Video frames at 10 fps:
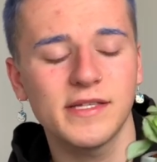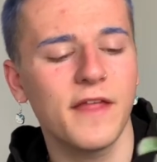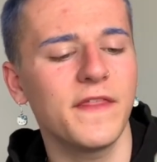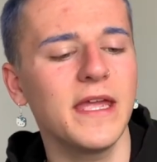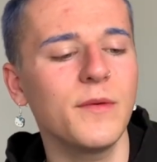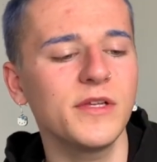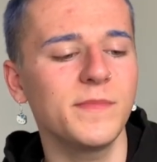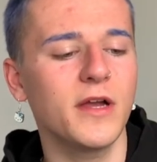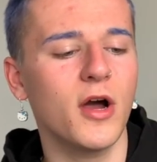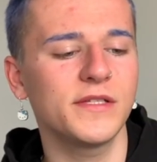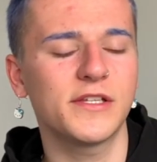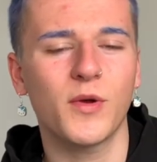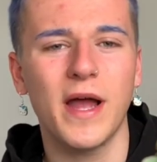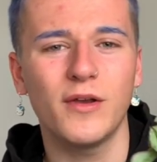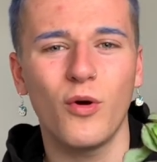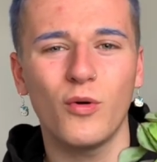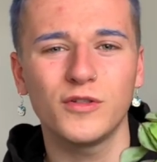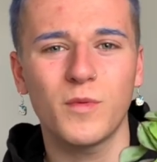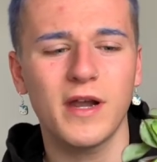I think it was because it's quite an old one.